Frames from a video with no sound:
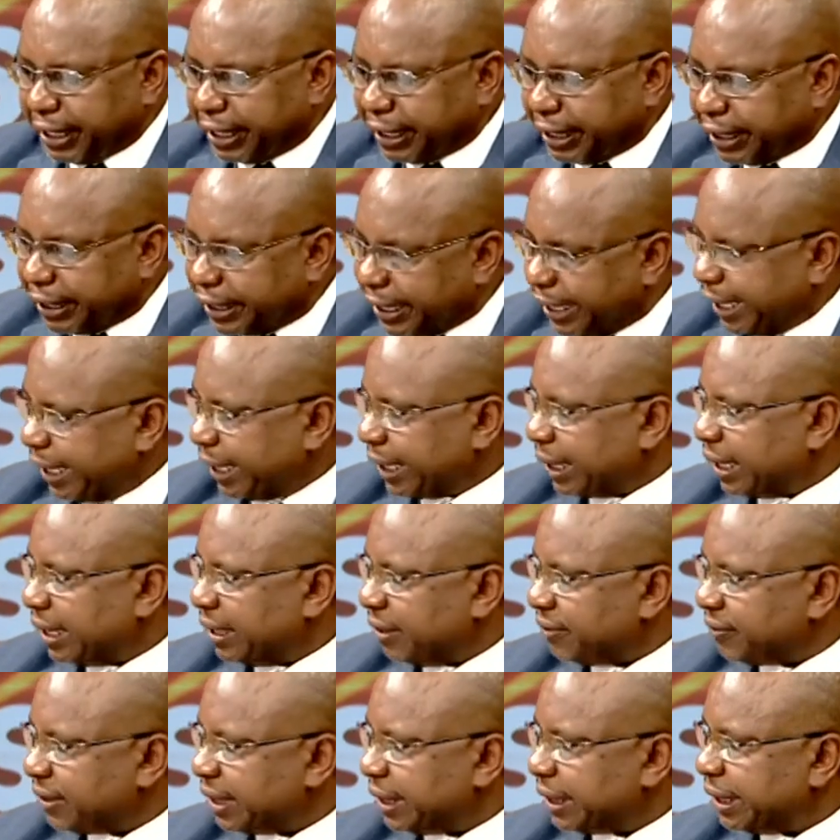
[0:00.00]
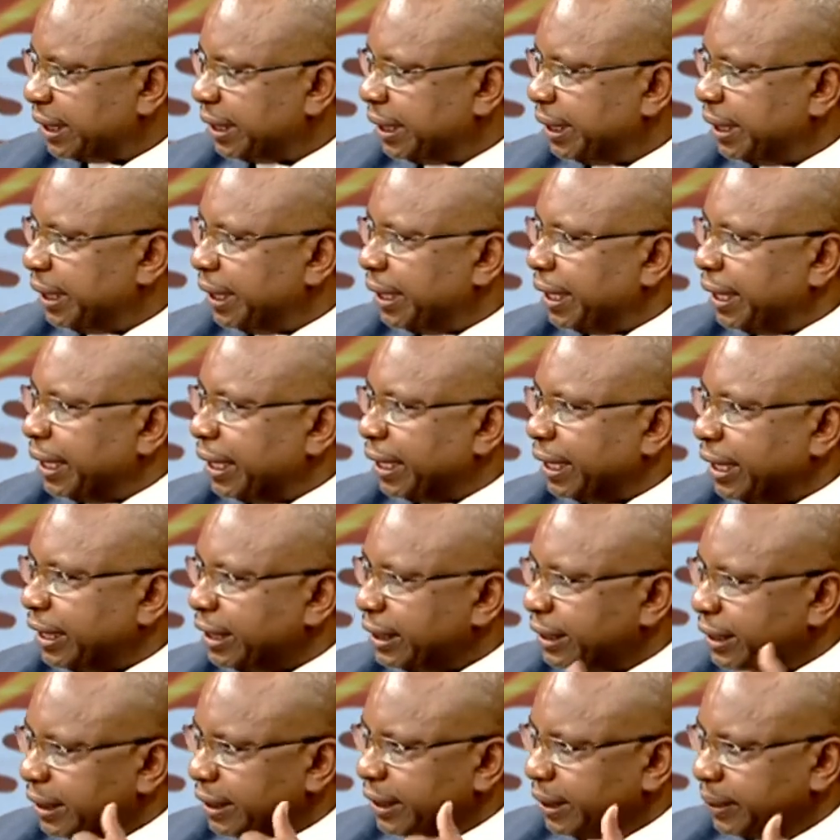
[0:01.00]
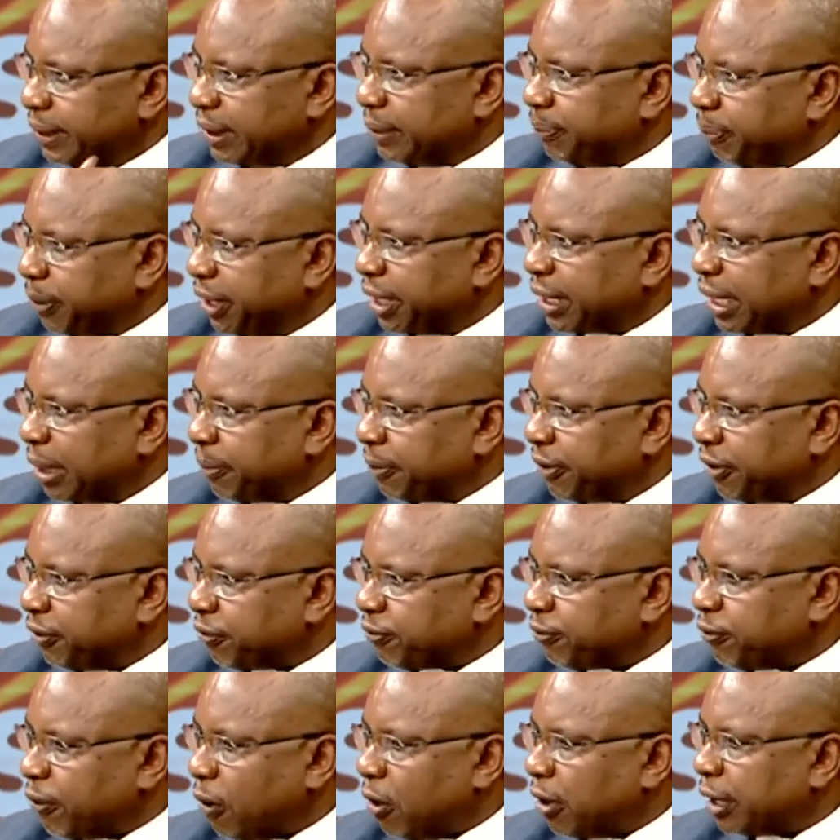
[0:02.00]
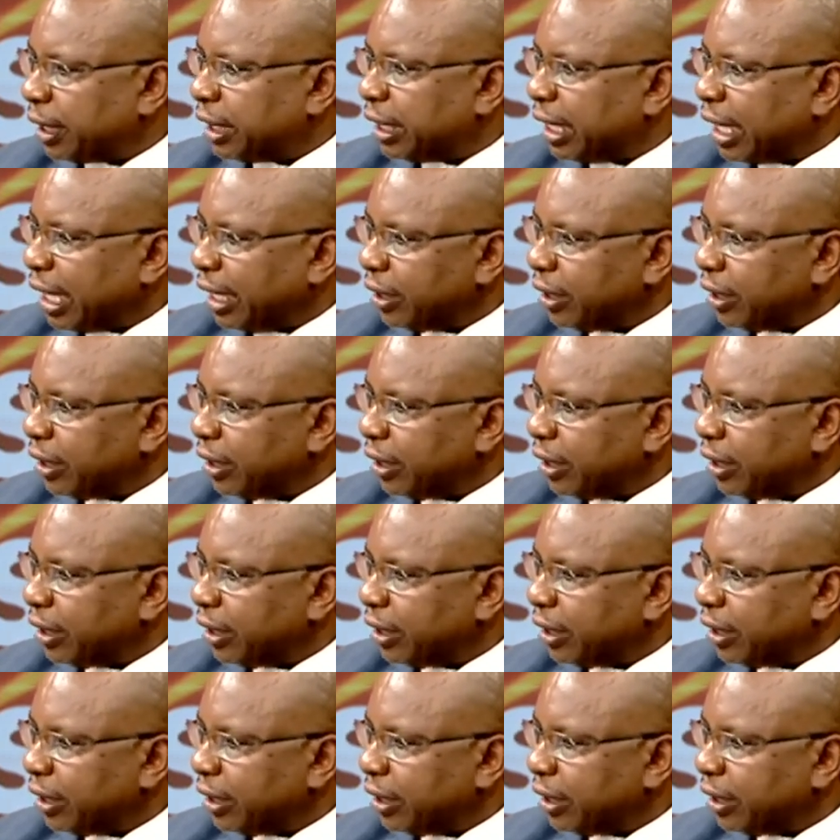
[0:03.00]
they are covered. They pick up the phone